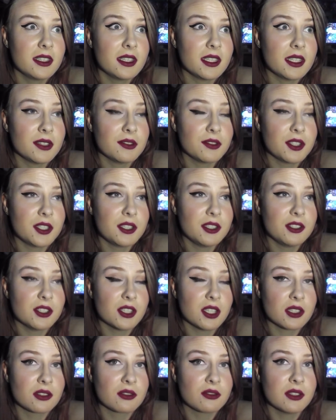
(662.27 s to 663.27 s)
And I've only
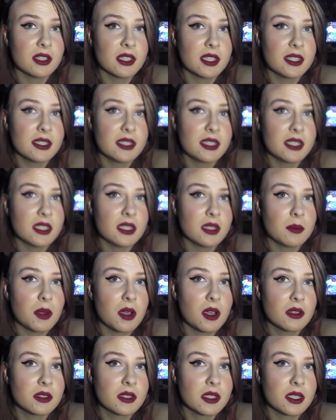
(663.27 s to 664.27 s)
just realized it in the
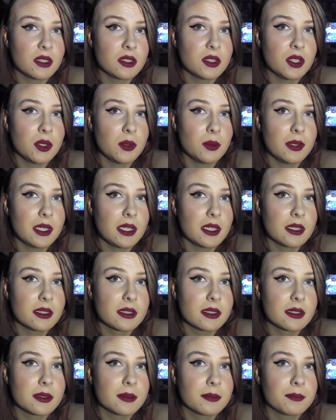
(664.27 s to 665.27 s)
past like two
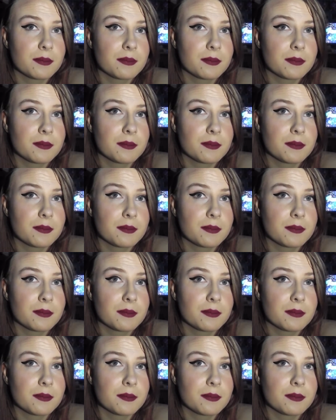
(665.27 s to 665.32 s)
weeks.